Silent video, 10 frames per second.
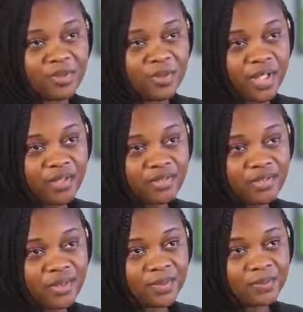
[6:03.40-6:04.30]

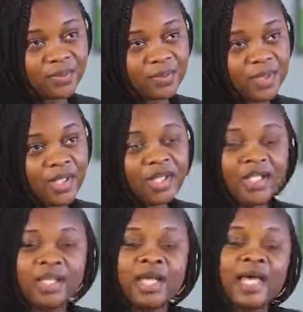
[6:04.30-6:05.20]
suppliers,
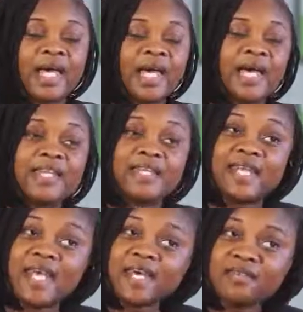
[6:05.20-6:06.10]
and
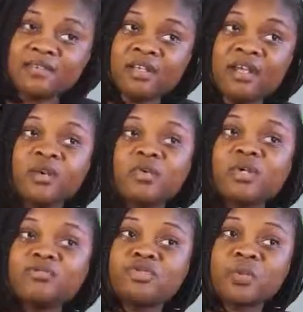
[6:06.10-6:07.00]
then they are
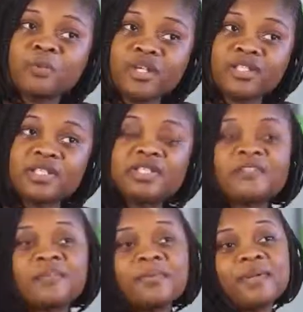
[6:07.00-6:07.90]
going through the
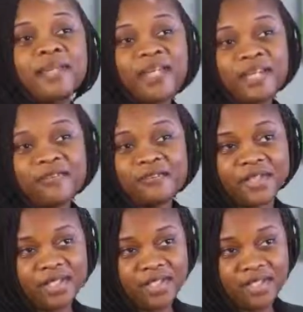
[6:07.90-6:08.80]
process of applying
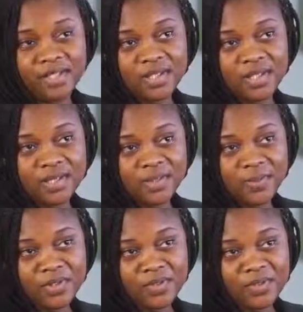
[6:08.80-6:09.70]
for a CET
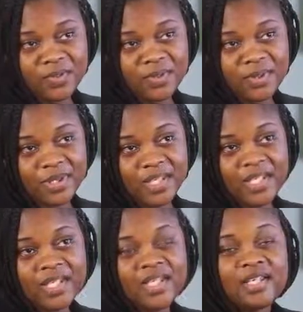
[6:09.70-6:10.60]
suspension.
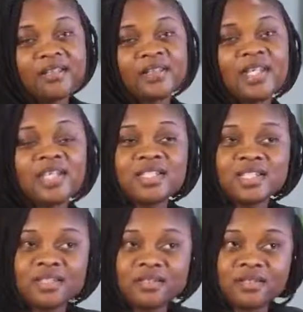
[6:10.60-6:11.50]
That's
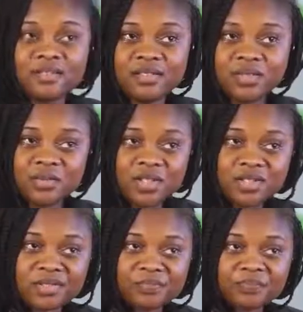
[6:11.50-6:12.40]
a ticklish
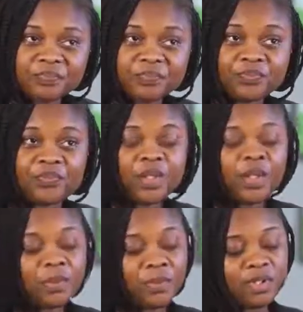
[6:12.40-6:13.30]
situation,
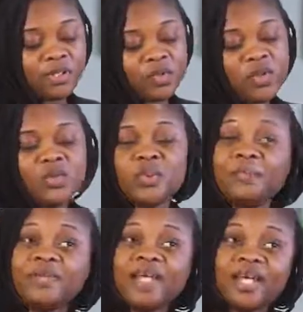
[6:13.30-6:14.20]
because when you
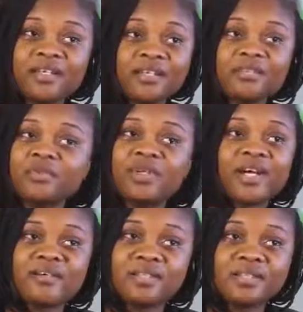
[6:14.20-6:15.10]
apply, there's no
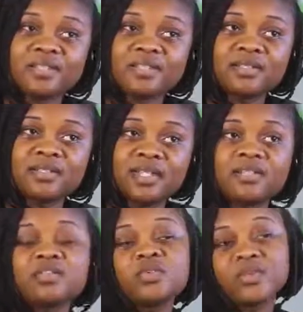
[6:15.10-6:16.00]
guarantee
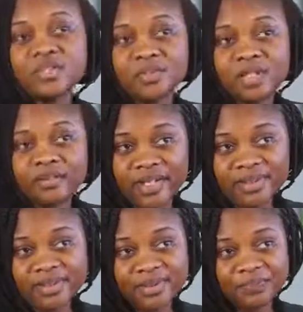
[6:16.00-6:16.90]
that it's going to be
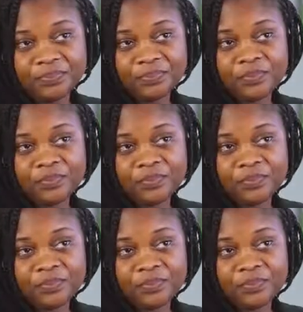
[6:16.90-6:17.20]
granted.